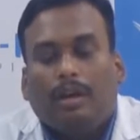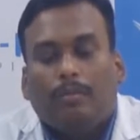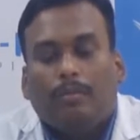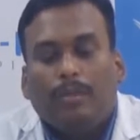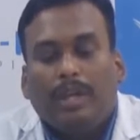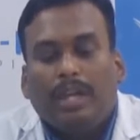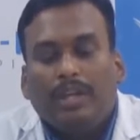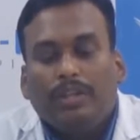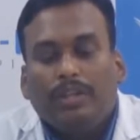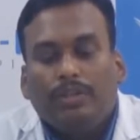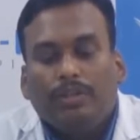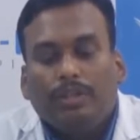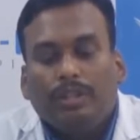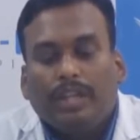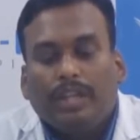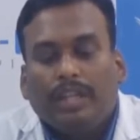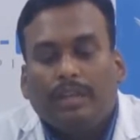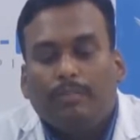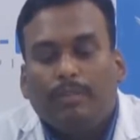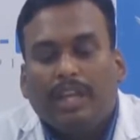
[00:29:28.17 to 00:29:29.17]
Make sure
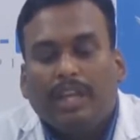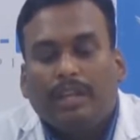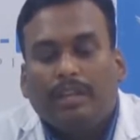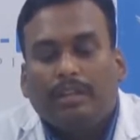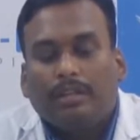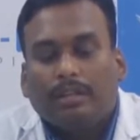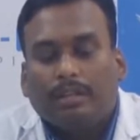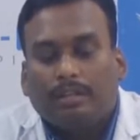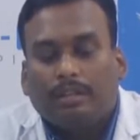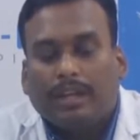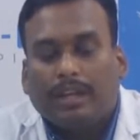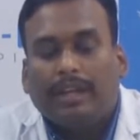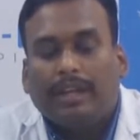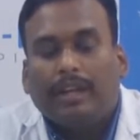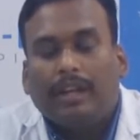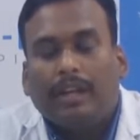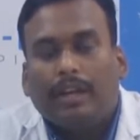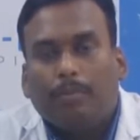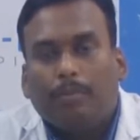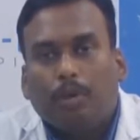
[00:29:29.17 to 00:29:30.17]
that you make
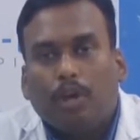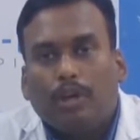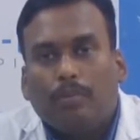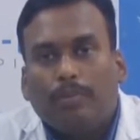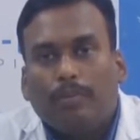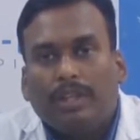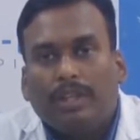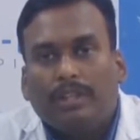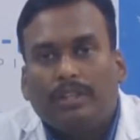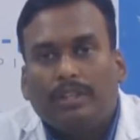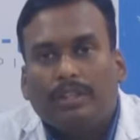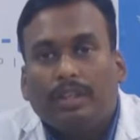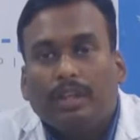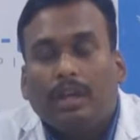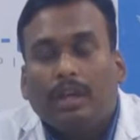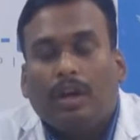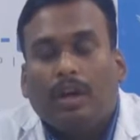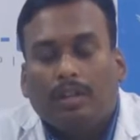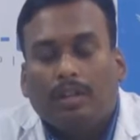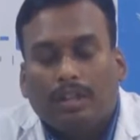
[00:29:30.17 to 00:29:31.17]
regular appointments
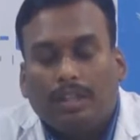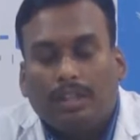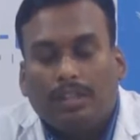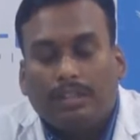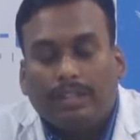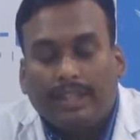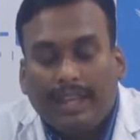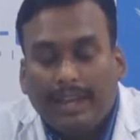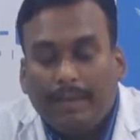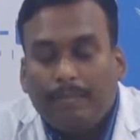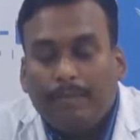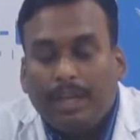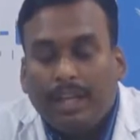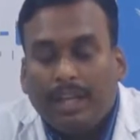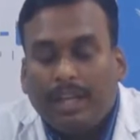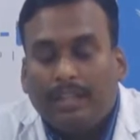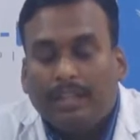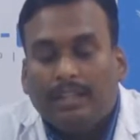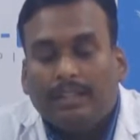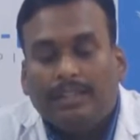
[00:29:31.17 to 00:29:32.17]
on the same
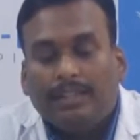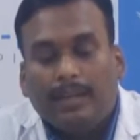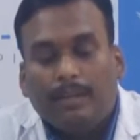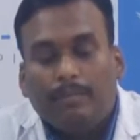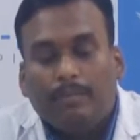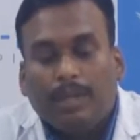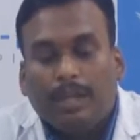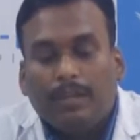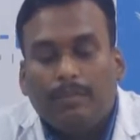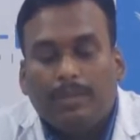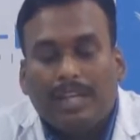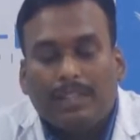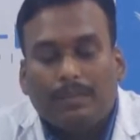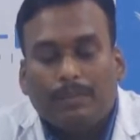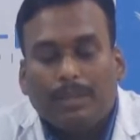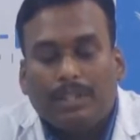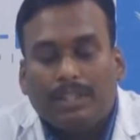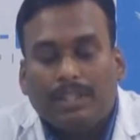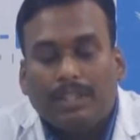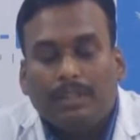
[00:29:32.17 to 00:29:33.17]
day at the same time as
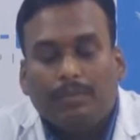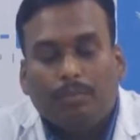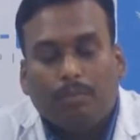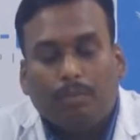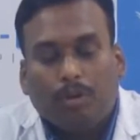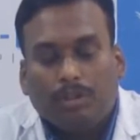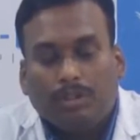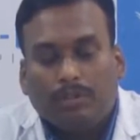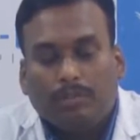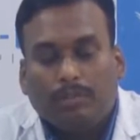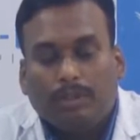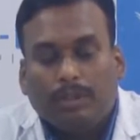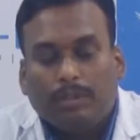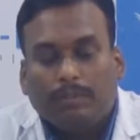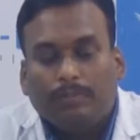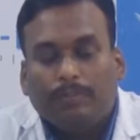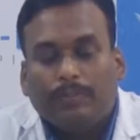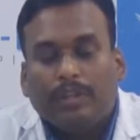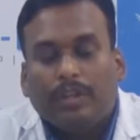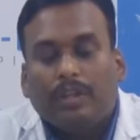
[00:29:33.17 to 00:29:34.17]
much as possible.
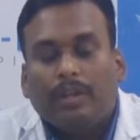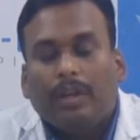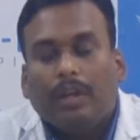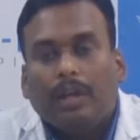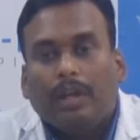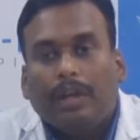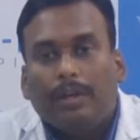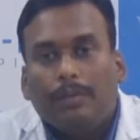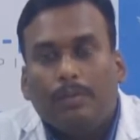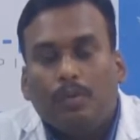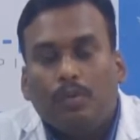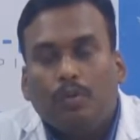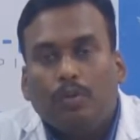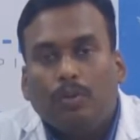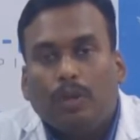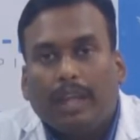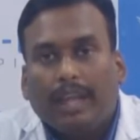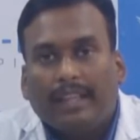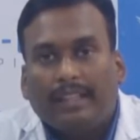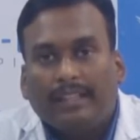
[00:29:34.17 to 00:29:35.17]
Remove
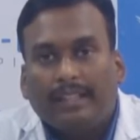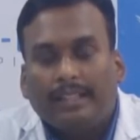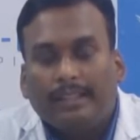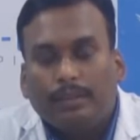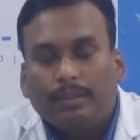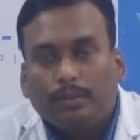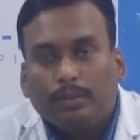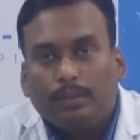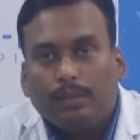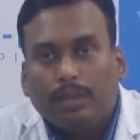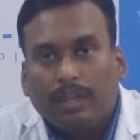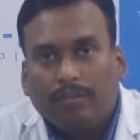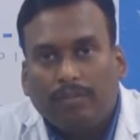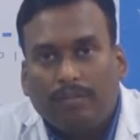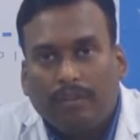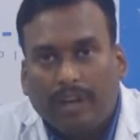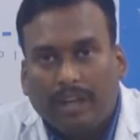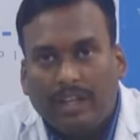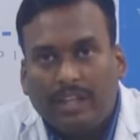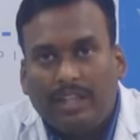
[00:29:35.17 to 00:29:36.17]
excessive
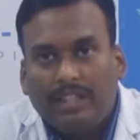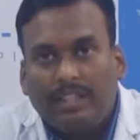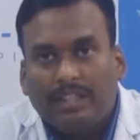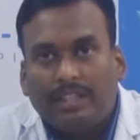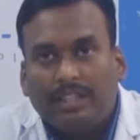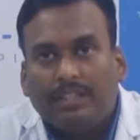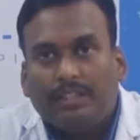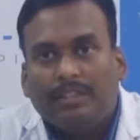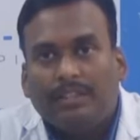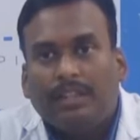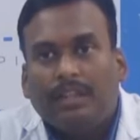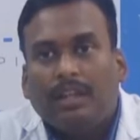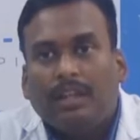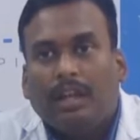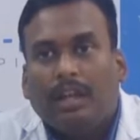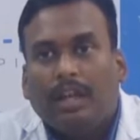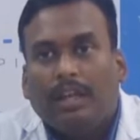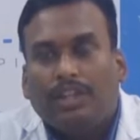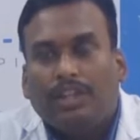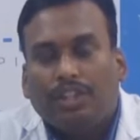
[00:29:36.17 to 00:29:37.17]
furniture
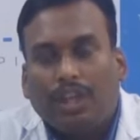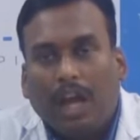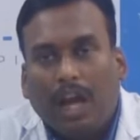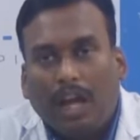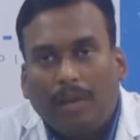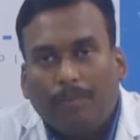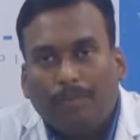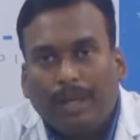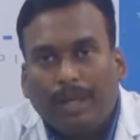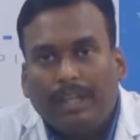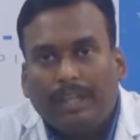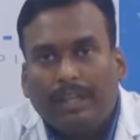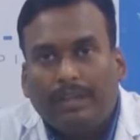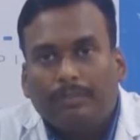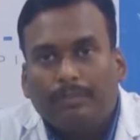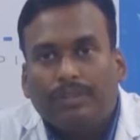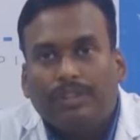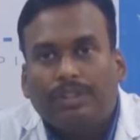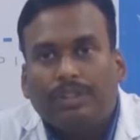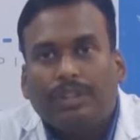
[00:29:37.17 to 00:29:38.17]
and sharp
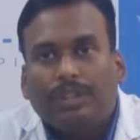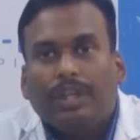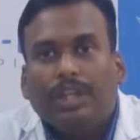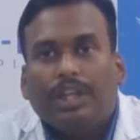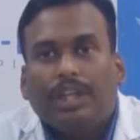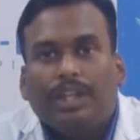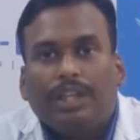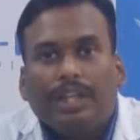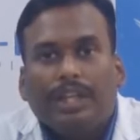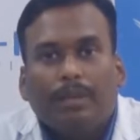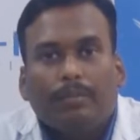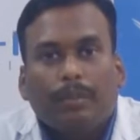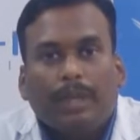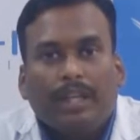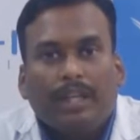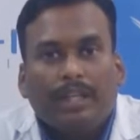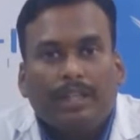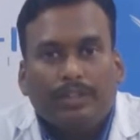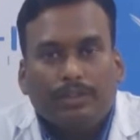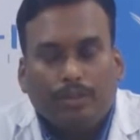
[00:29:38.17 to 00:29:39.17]
items nearby
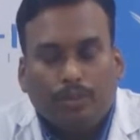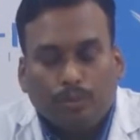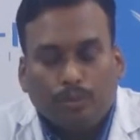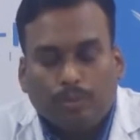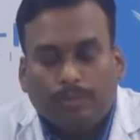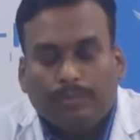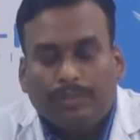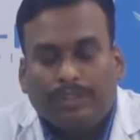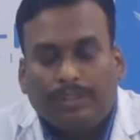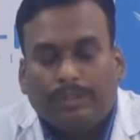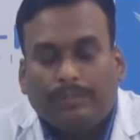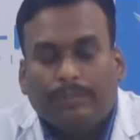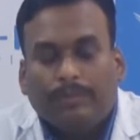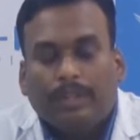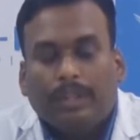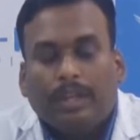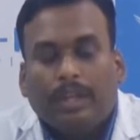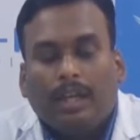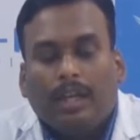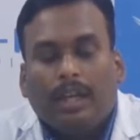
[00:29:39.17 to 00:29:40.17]
his rooms.
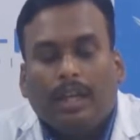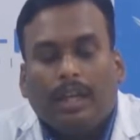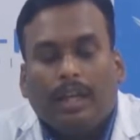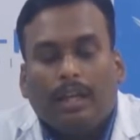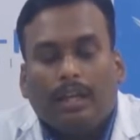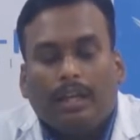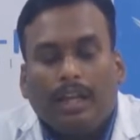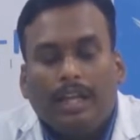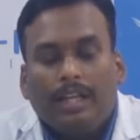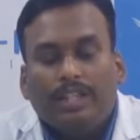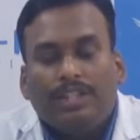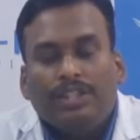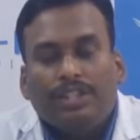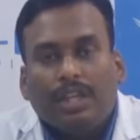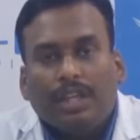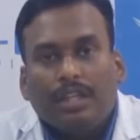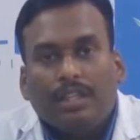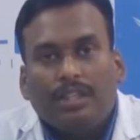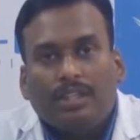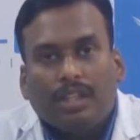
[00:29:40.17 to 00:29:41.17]

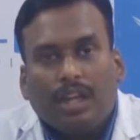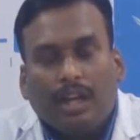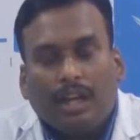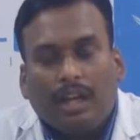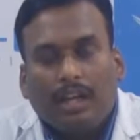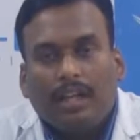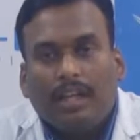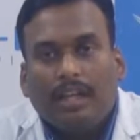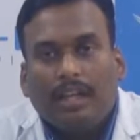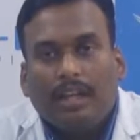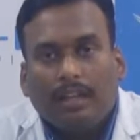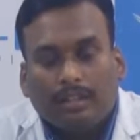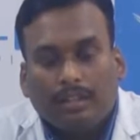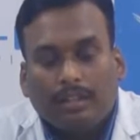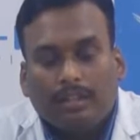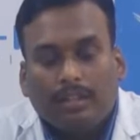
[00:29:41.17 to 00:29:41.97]
Install standing